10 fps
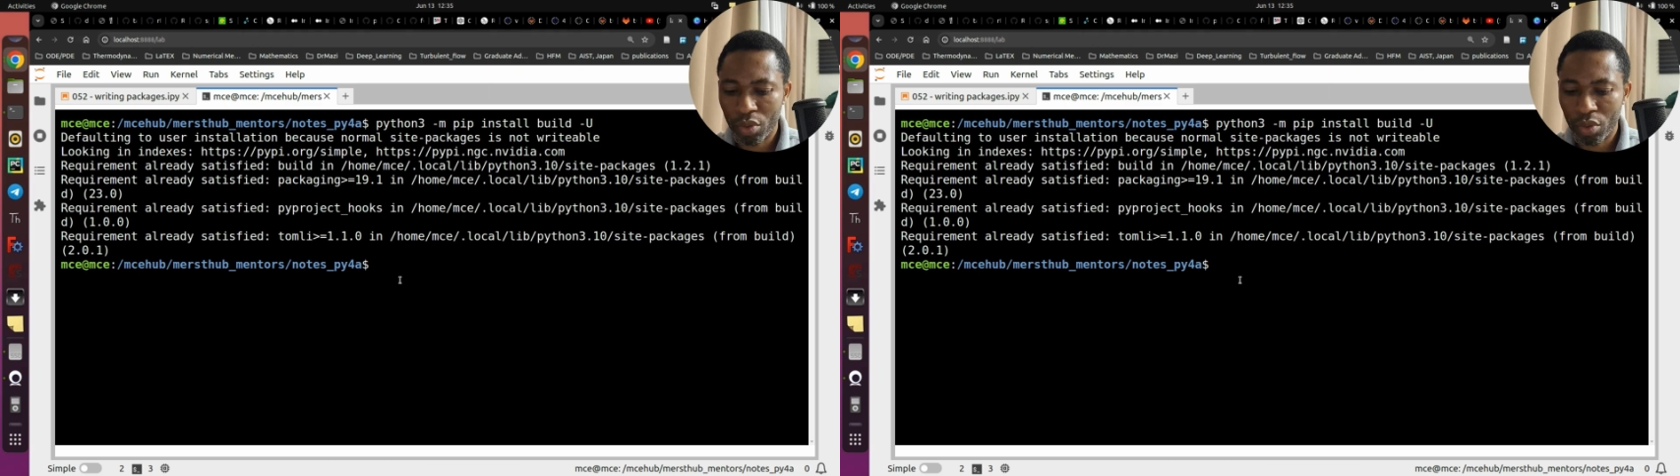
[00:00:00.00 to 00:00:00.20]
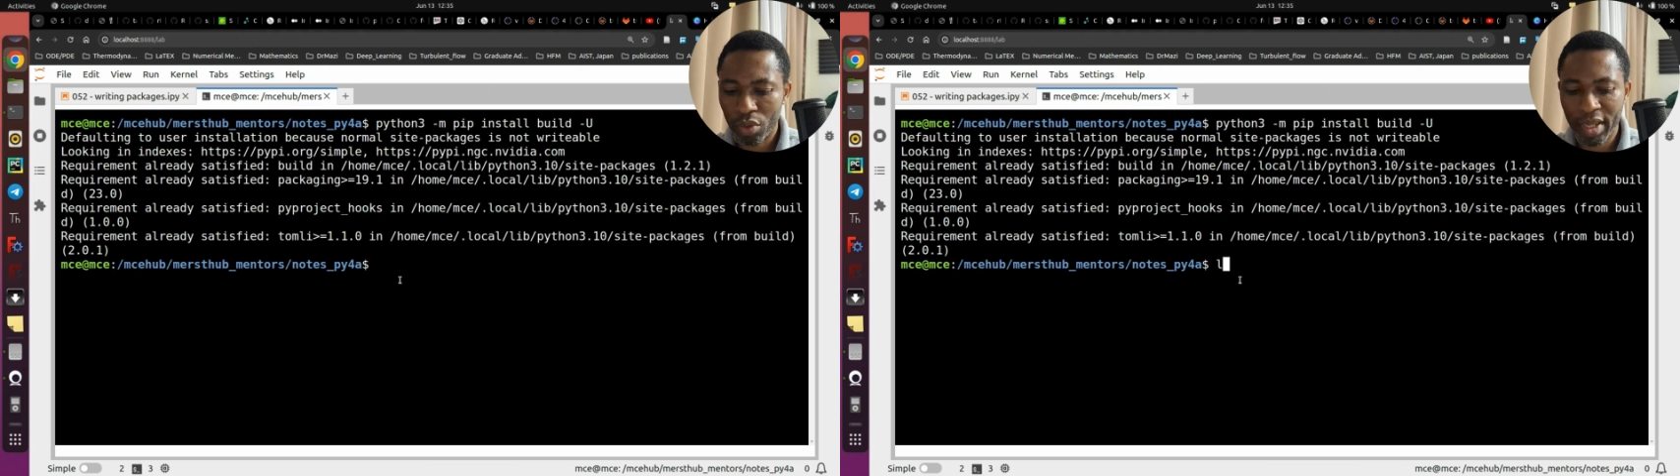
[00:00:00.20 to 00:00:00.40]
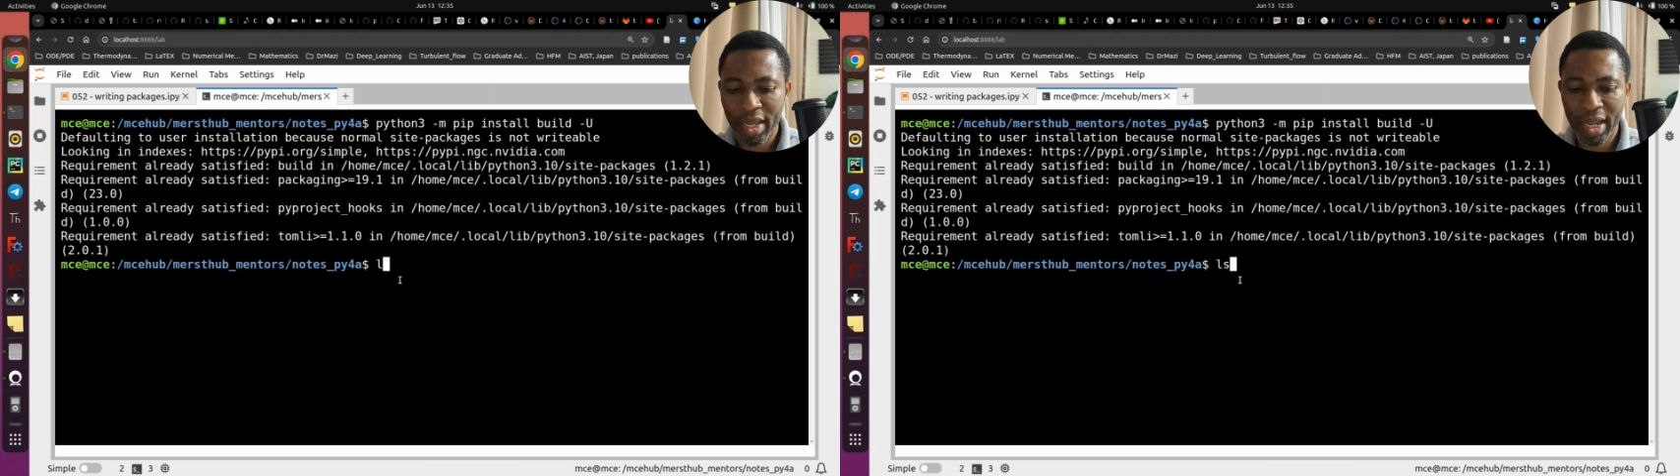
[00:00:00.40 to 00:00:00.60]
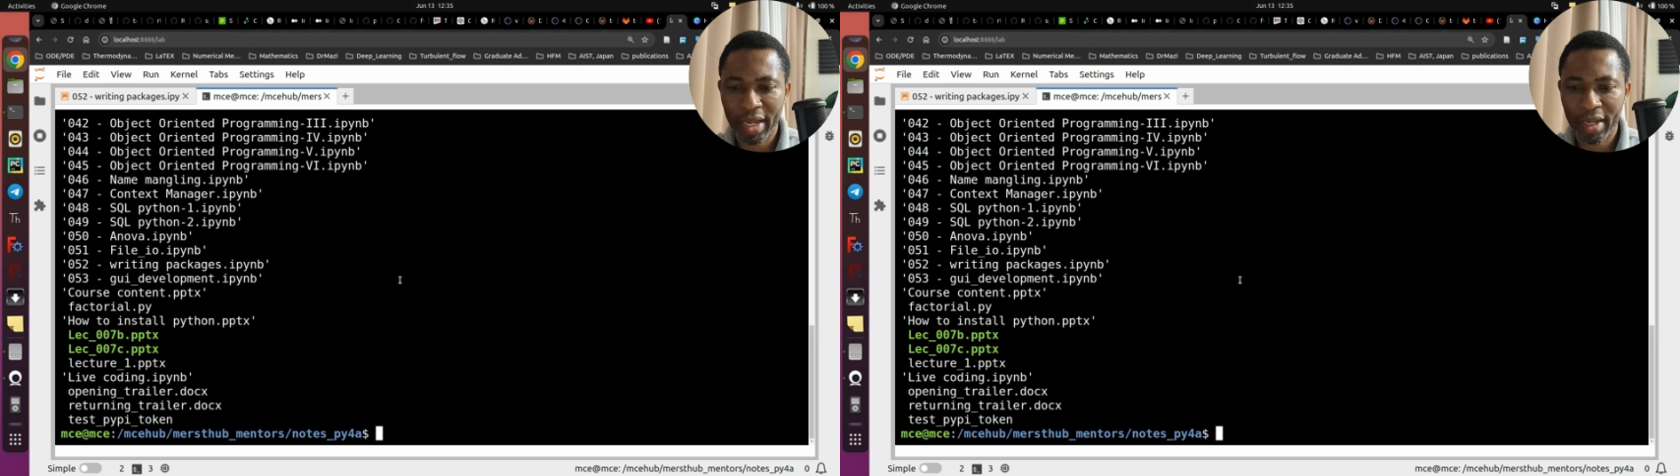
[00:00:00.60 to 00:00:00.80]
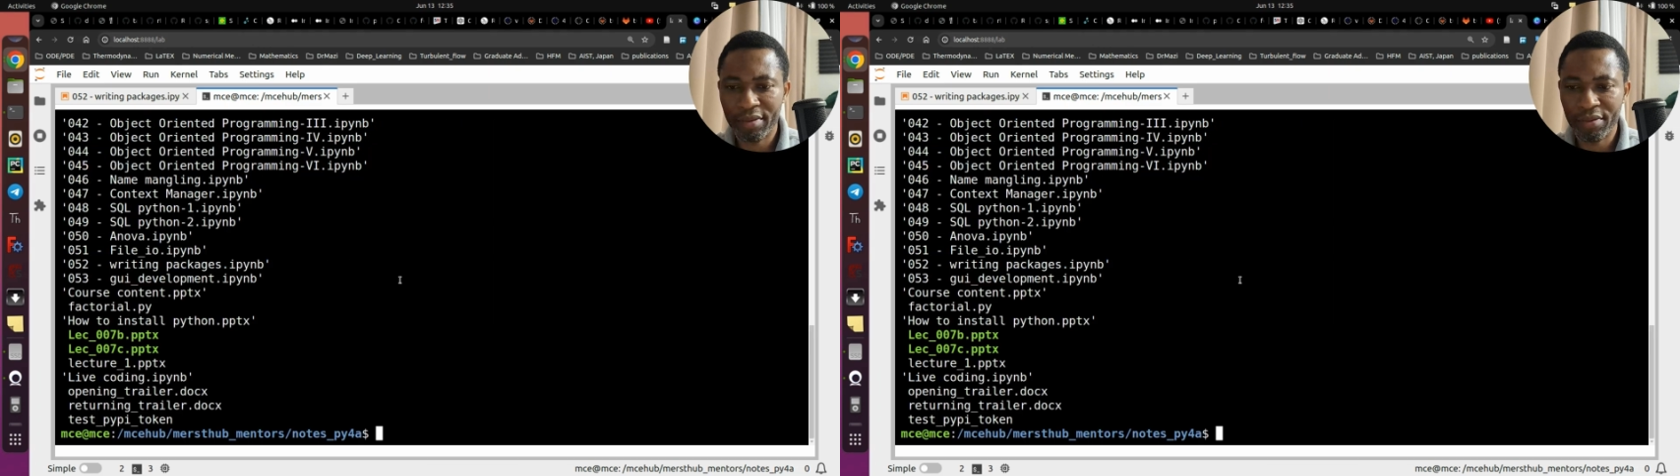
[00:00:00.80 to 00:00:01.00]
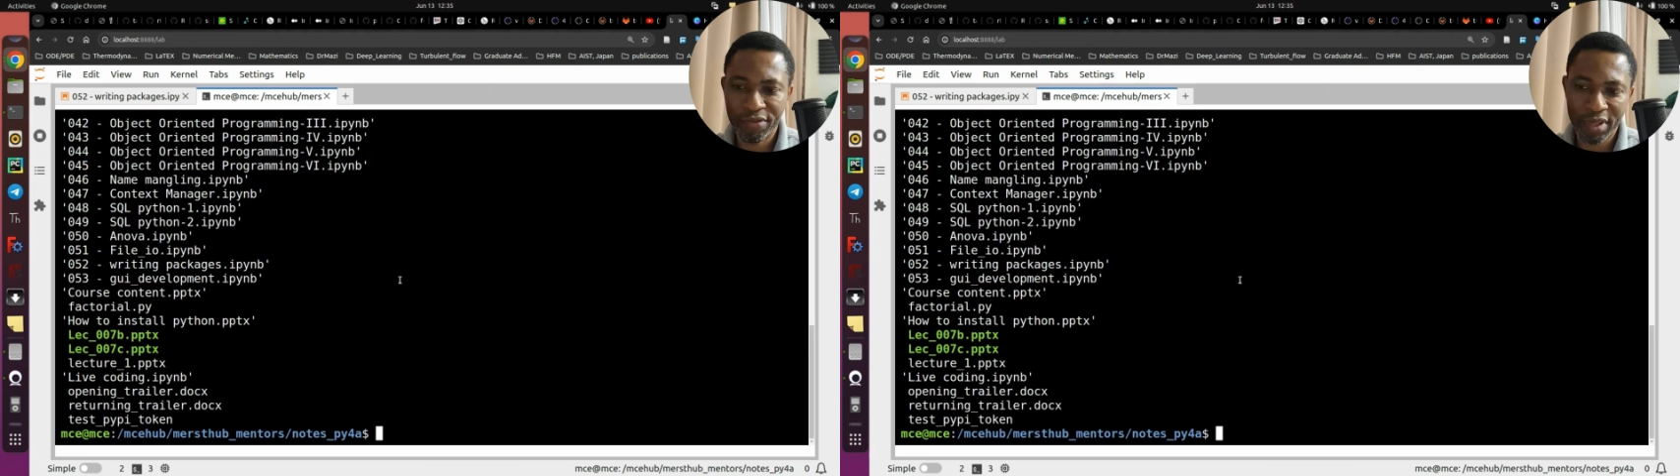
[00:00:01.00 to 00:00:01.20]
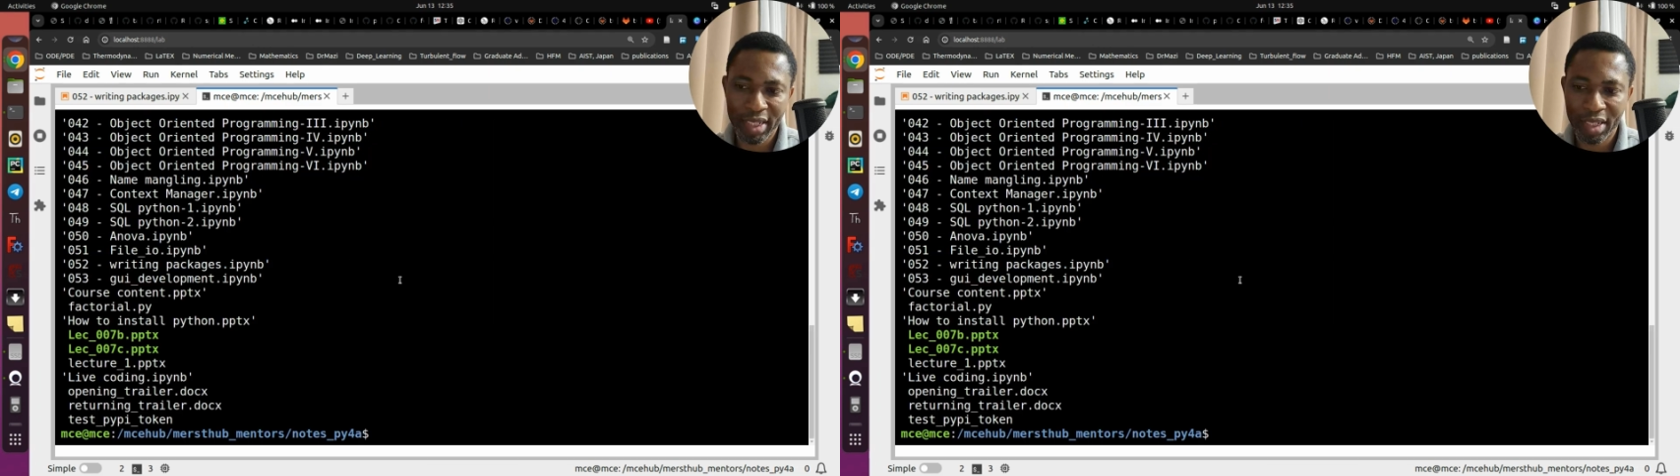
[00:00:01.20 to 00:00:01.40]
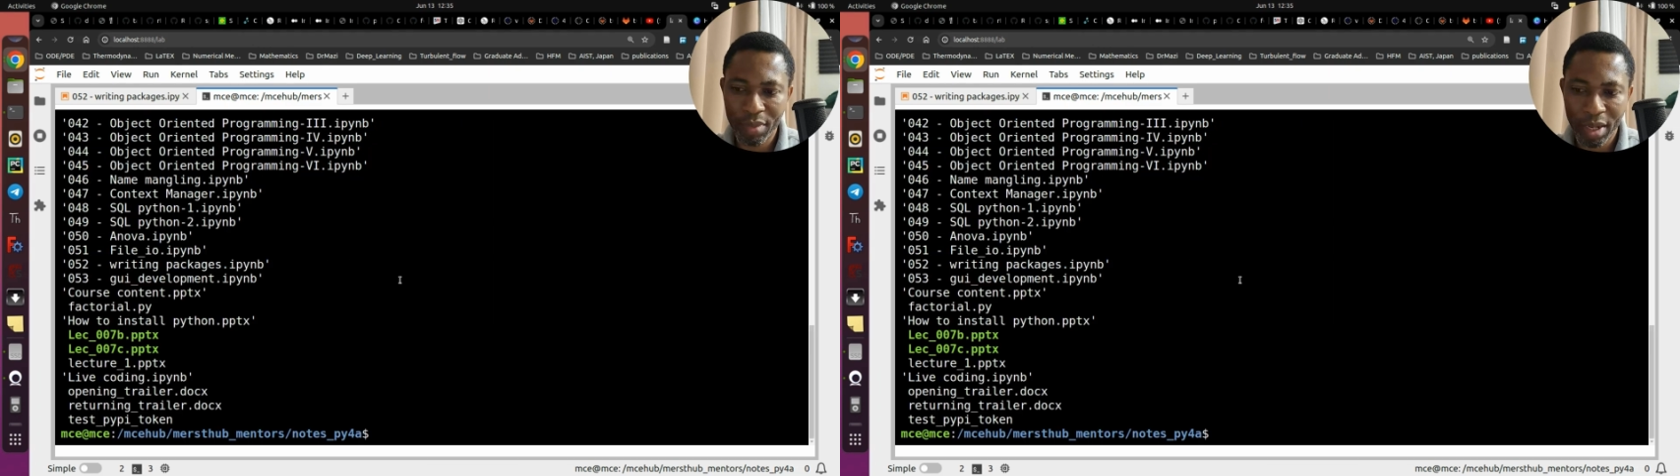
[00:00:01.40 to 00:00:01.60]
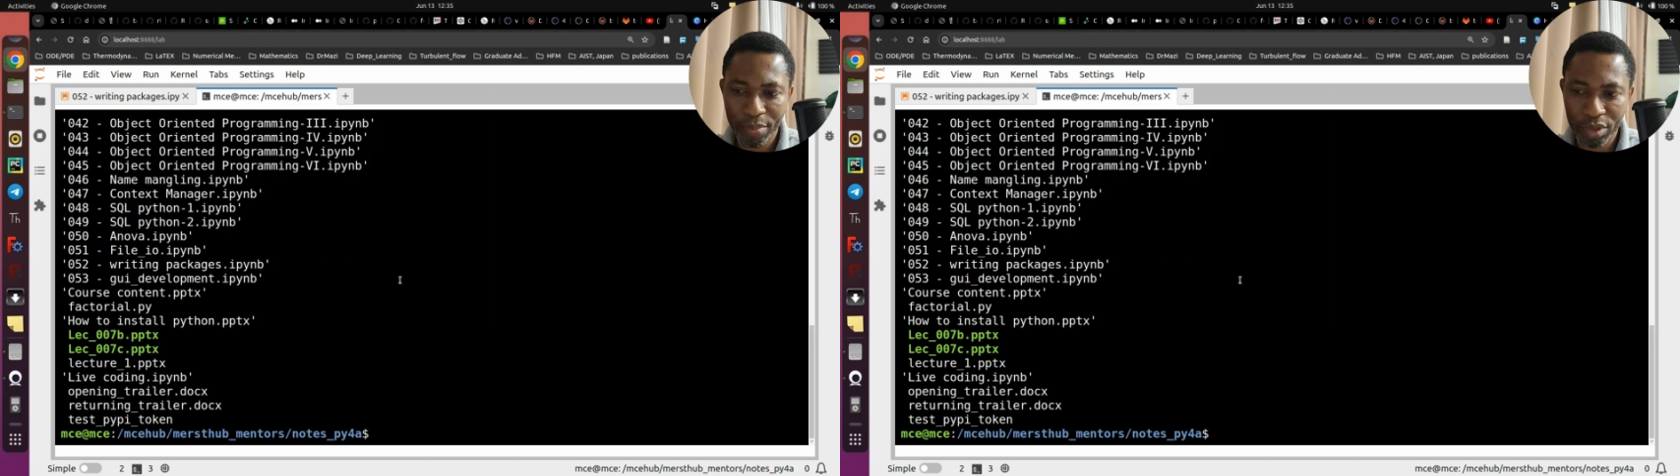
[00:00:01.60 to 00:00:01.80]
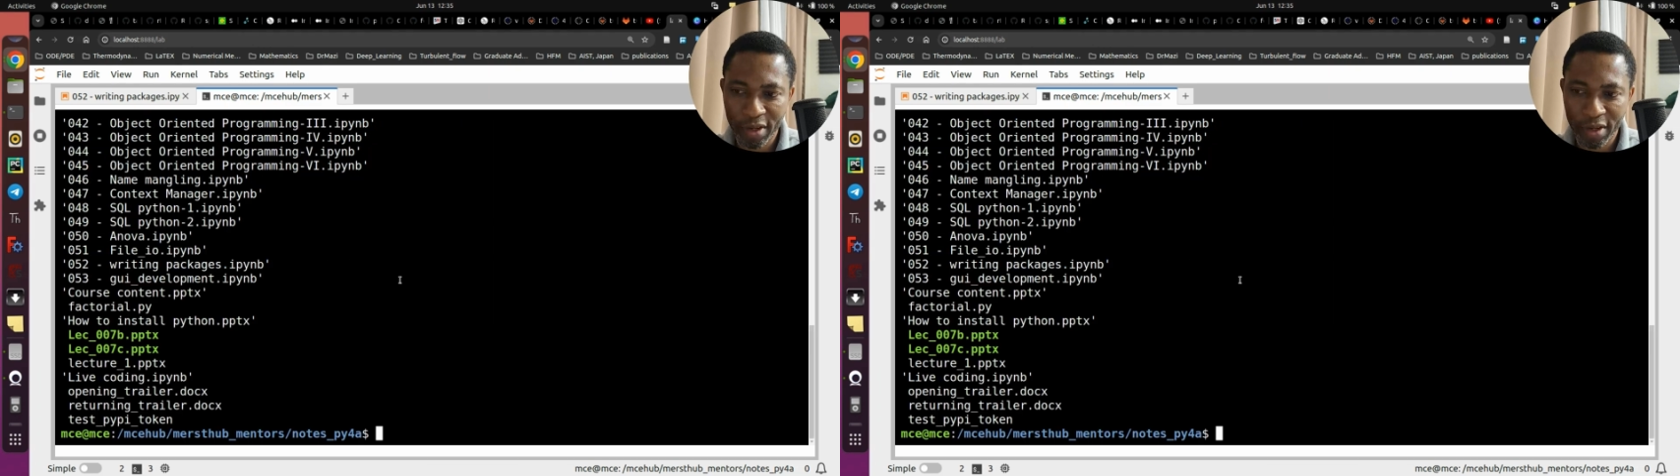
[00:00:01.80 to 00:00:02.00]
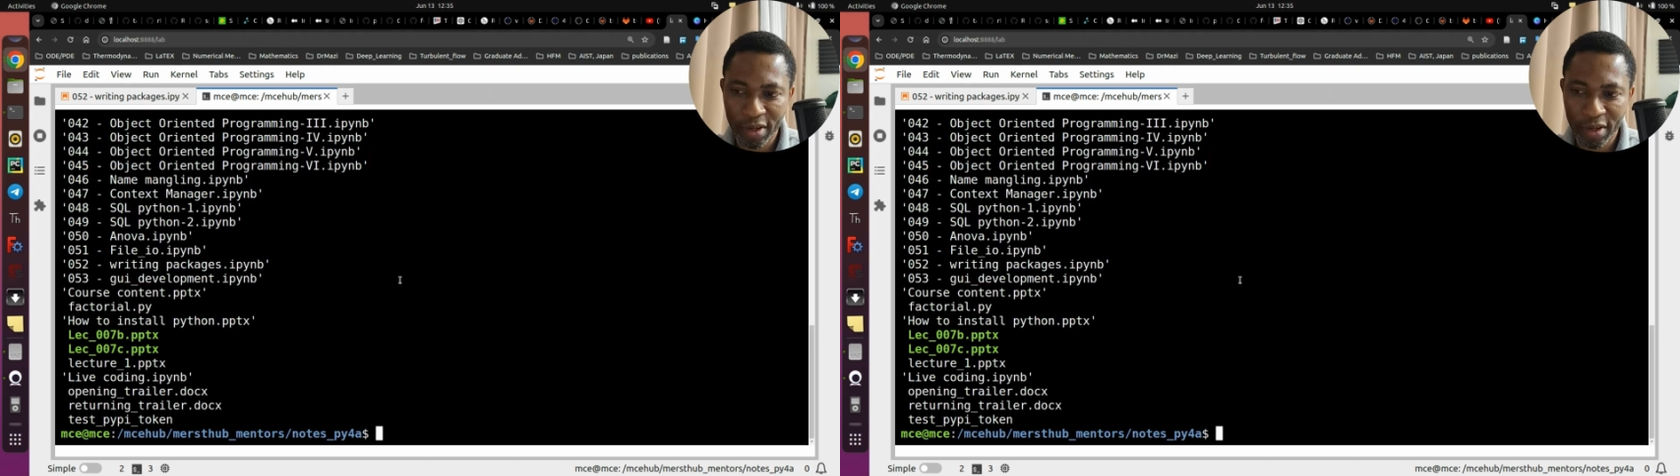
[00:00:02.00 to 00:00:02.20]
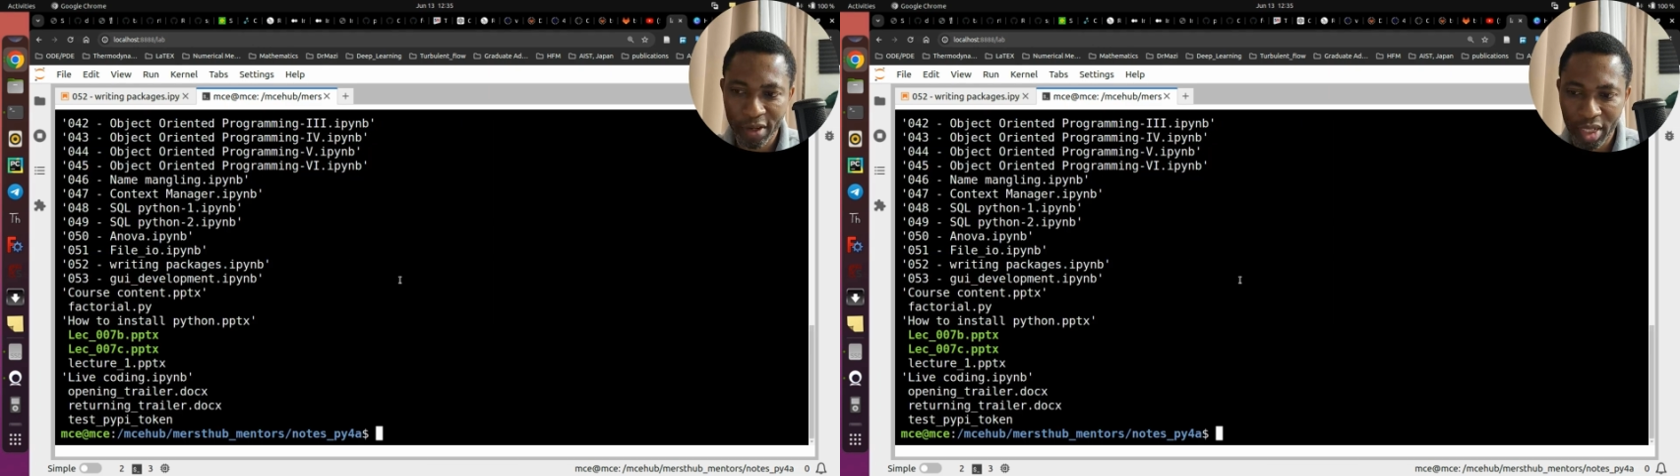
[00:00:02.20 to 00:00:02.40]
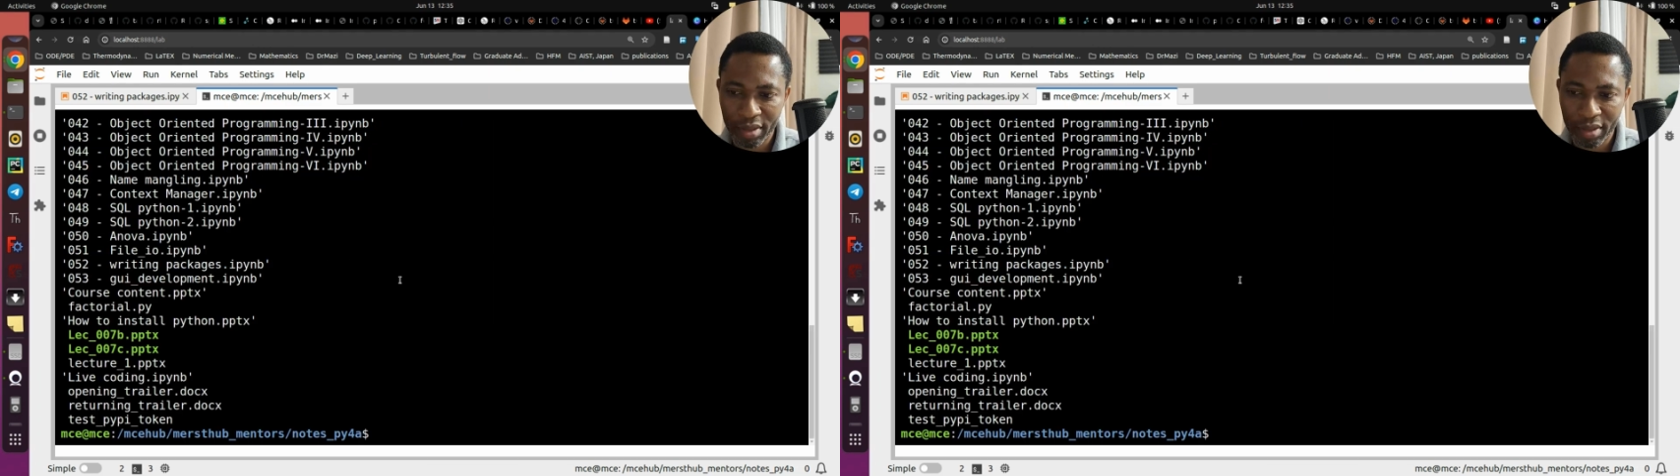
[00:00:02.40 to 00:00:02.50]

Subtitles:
here I can find out my project folder.